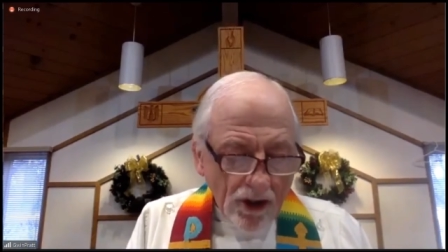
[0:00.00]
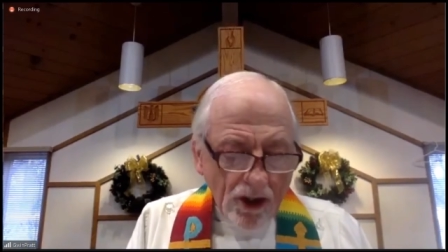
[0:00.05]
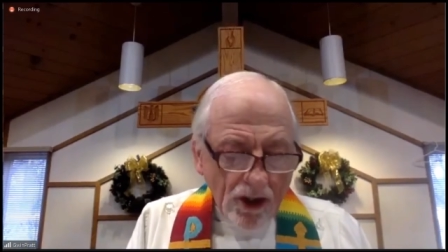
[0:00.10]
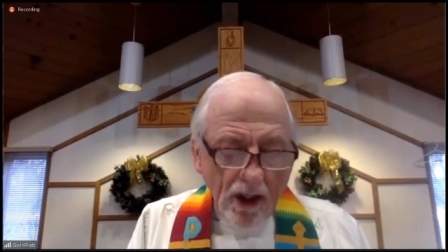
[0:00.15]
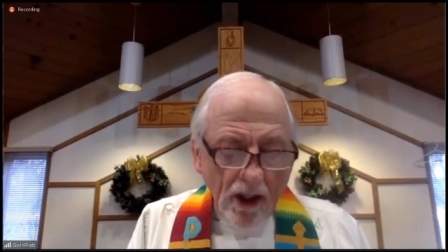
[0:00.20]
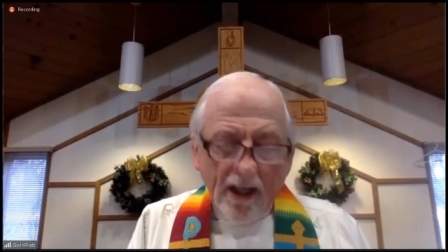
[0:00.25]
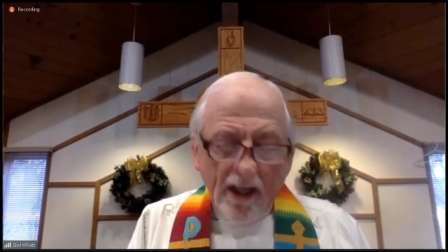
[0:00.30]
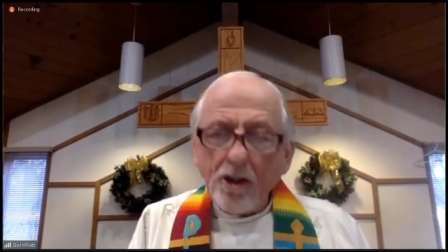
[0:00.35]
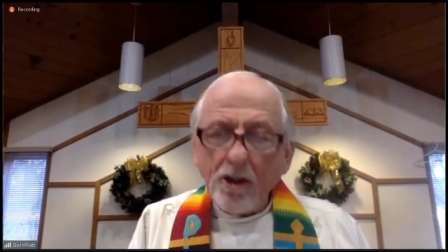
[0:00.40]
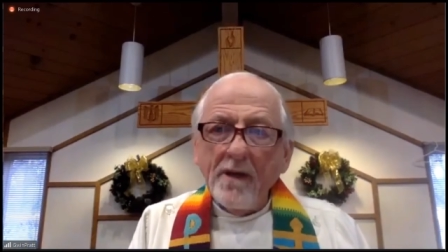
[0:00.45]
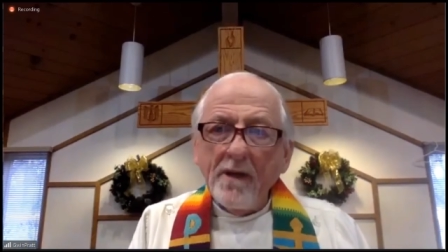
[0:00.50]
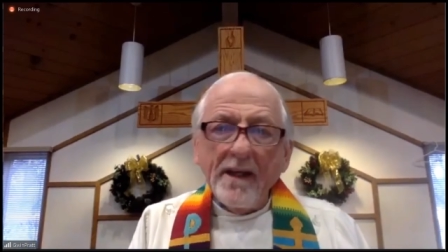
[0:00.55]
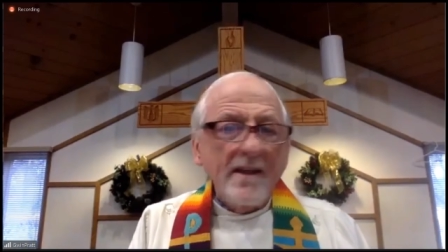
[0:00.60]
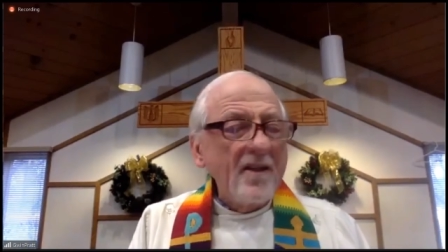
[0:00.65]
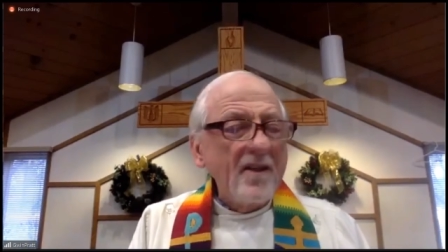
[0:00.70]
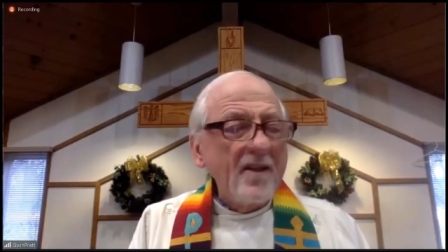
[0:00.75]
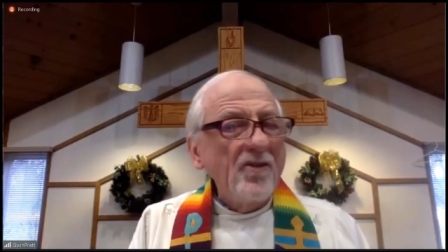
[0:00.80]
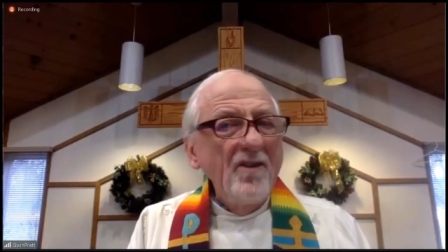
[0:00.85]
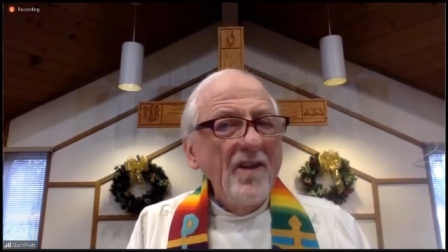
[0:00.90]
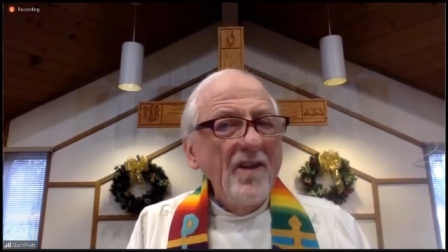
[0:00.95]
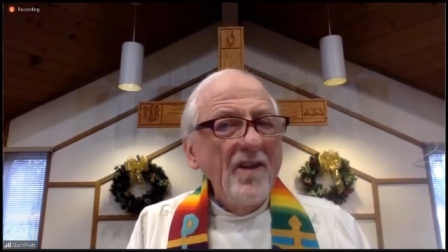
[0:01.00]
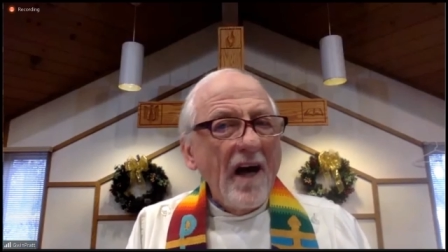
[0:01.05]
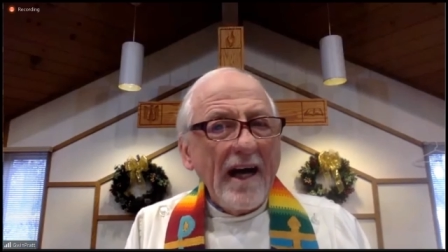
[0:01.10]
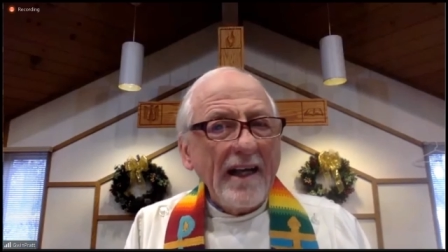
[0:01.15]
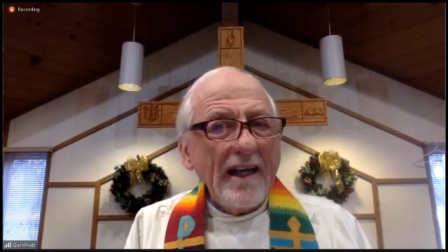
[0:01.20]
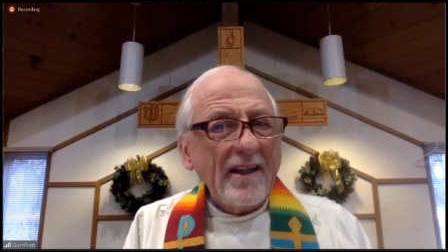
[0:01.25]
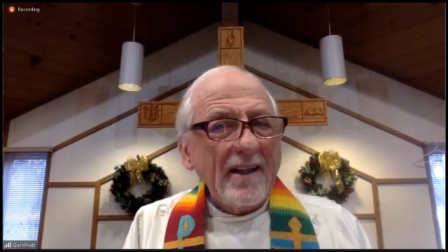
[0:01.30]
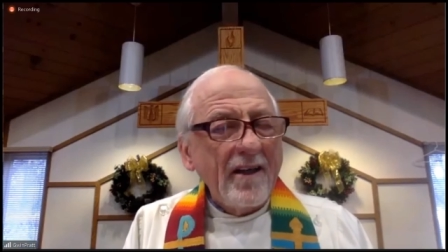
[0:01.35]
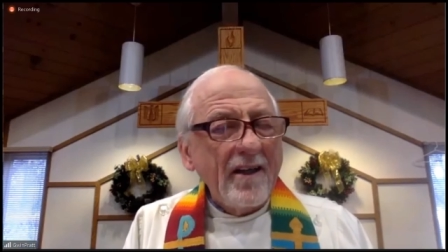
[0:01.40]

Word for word: judgment does not